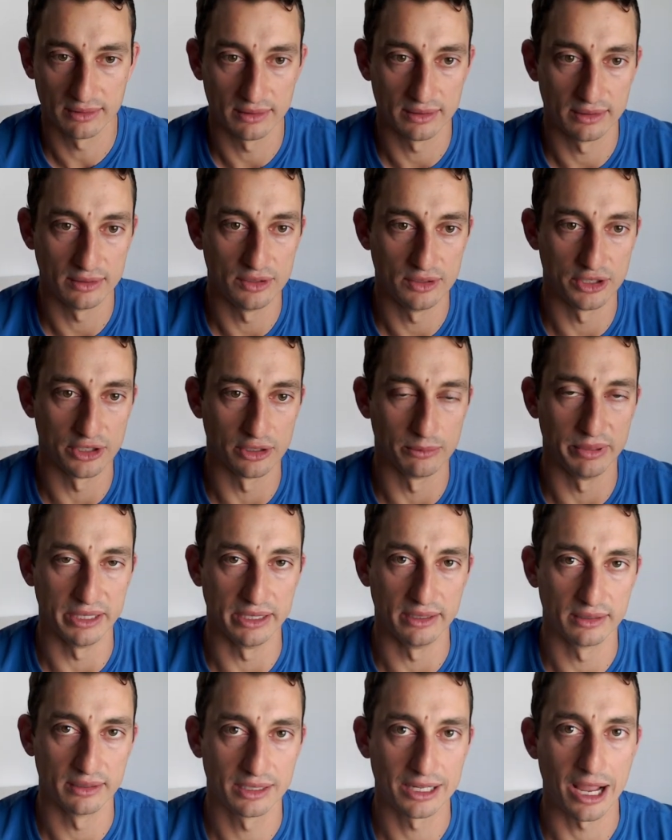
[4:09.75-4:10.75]
you can
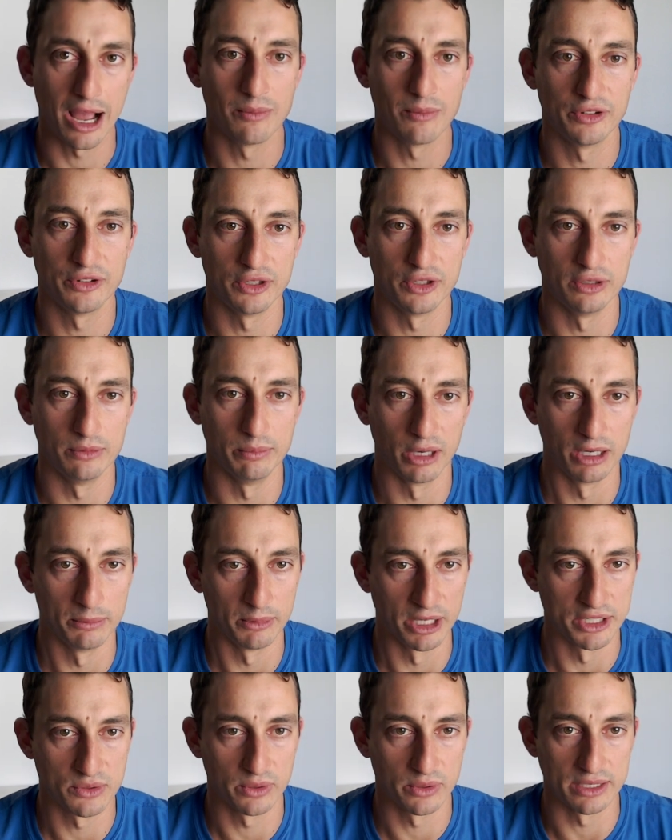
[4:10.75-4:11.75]
be comforted by
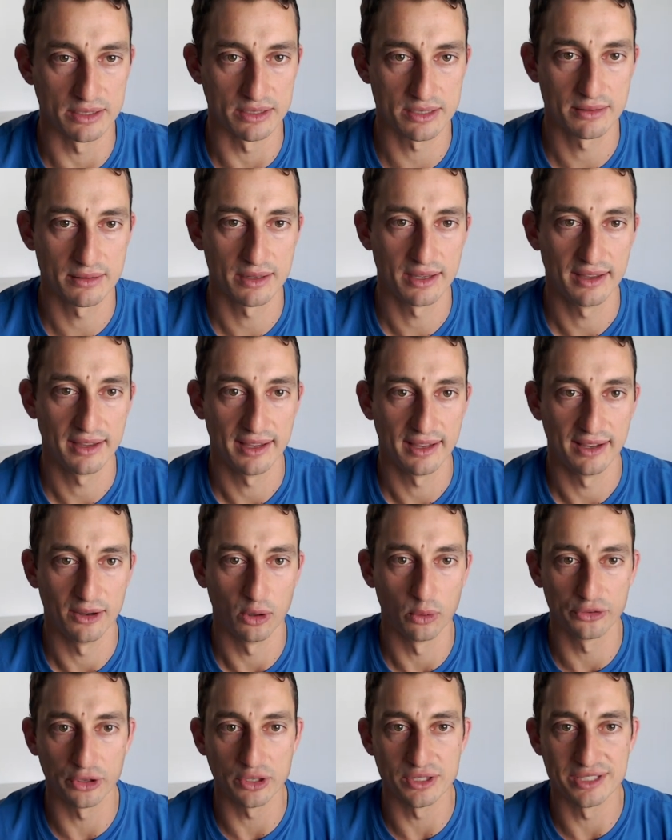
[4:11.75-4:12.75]
my tweets.
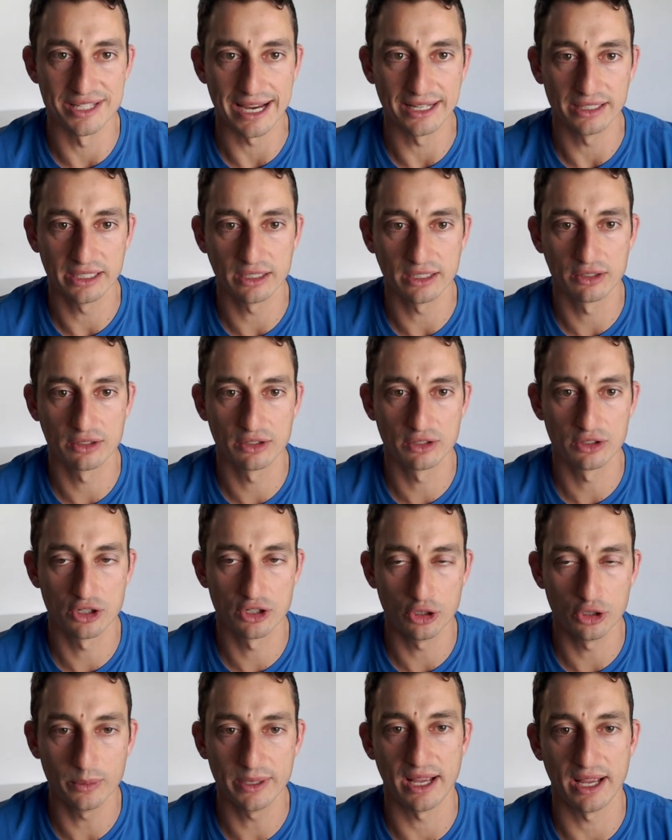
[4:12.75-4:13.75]
Also, daily
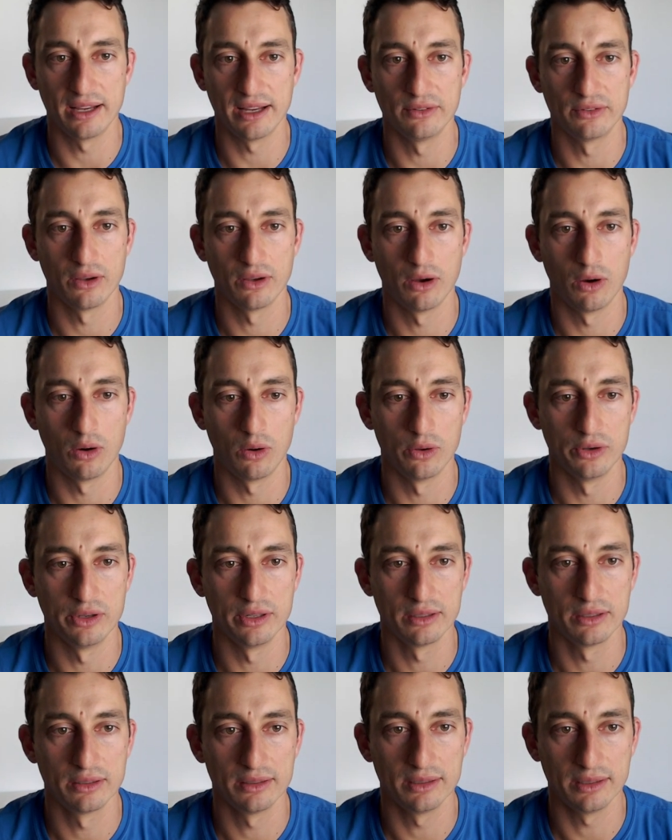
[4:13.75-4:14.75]
Q and A's on
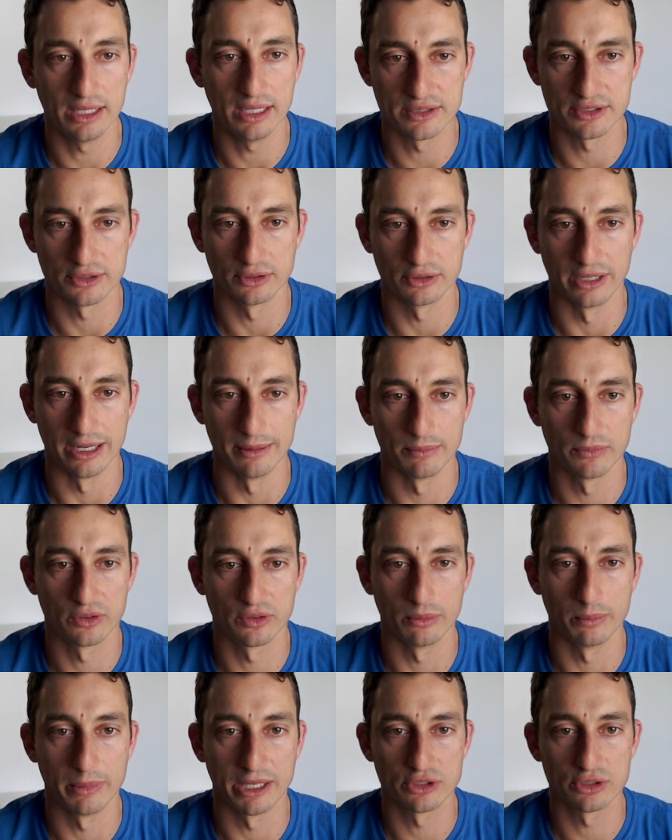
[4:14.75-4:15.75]
Instagram,
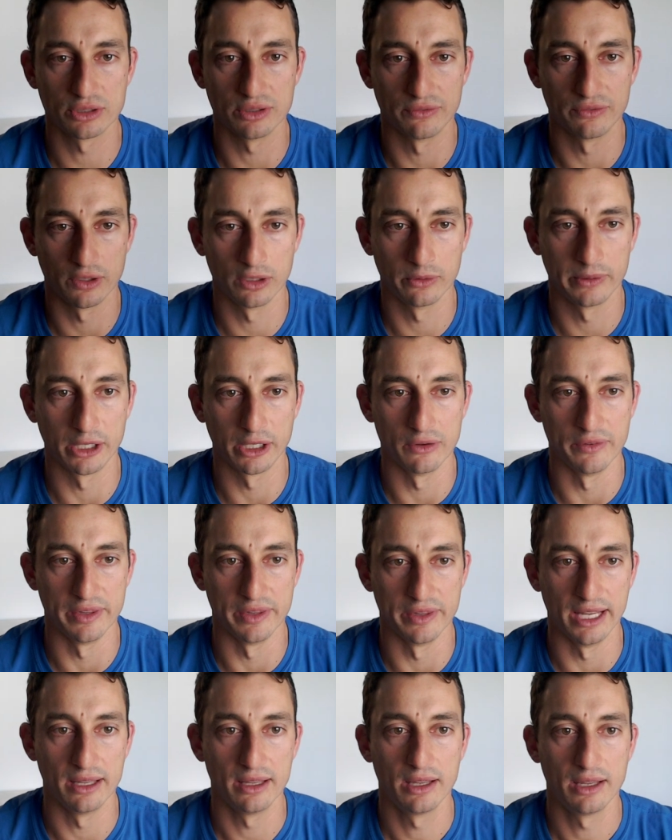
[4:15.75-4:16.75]
so make sure you're following over
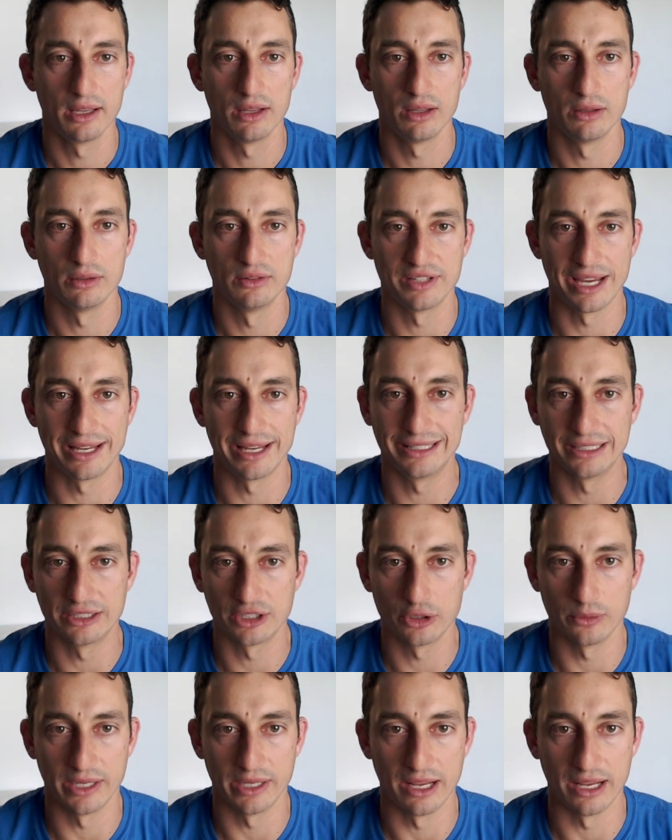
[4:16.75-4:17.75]
there. Daily
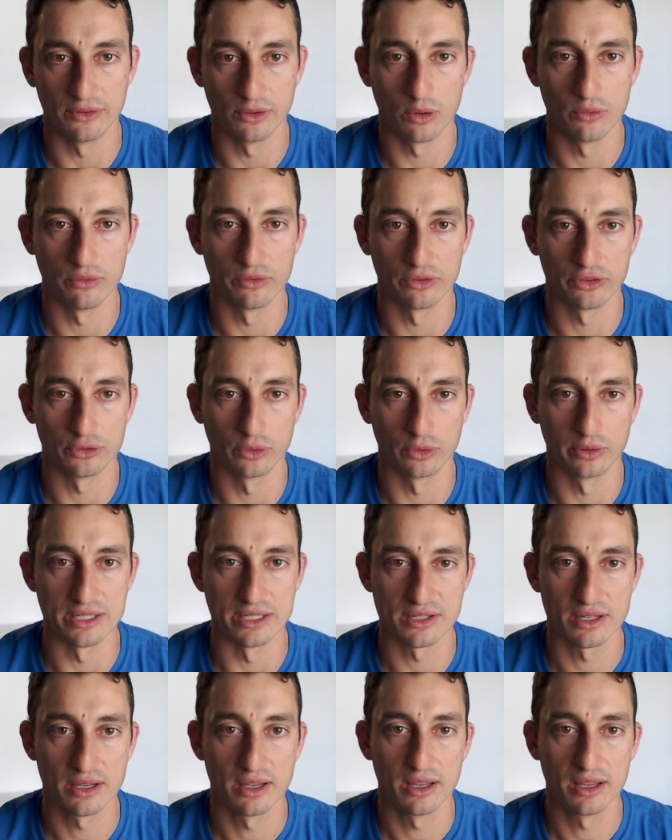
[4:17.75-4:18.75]
Q and A's on the
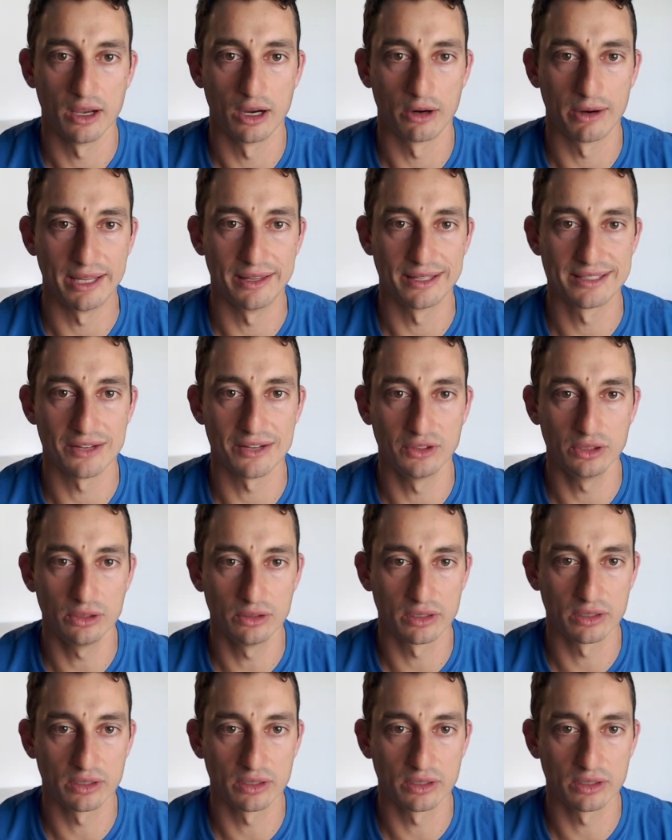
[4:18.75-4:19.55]
stories. All right, let's have a look